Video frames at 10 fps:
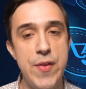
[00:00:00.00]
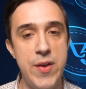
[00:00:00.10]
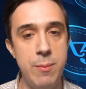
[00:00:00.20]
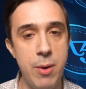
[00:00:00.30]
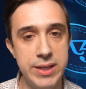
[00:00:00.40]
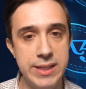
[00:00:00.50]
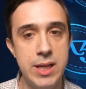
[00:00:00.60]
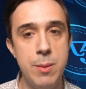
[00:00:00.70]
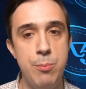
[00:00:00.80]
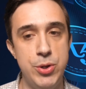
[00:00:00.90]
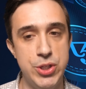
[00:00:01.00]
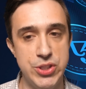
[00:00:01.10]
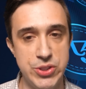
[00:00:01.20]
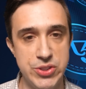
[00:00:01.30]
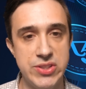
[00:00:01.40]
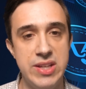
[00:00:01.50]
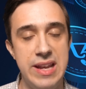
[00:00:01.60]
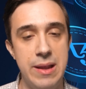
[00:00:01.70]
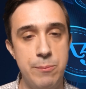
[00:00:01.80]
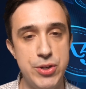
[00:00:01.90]
Their money purchase
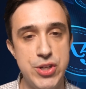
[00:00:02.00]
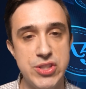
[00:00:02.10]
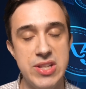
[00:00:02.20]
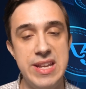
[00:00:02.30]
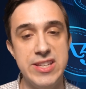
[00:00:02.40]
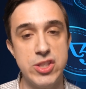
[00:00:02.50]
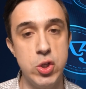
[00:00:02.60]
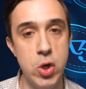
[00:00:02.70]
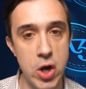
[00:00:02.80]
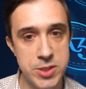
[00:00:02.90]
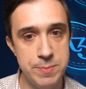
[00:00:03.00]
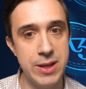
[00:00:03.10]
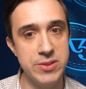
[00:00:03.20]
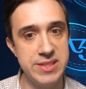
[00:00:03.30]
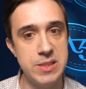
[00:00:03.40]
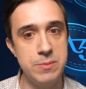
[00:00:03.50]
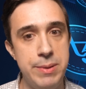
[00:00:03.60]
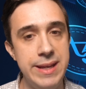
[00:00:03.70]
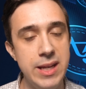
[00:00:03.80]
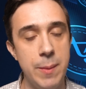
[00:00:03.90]
less goods because
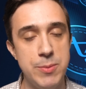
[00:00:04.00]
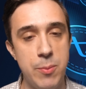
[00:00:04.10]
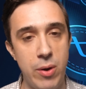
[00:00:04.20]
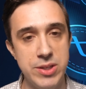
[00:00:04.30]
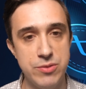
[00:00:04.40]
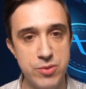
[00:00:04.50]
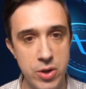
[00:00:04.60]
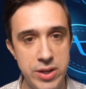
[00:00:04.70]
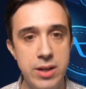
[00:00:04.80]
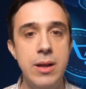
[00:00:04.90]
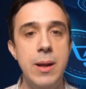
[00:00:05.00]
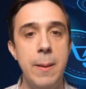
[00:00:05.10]
bidding up the price of good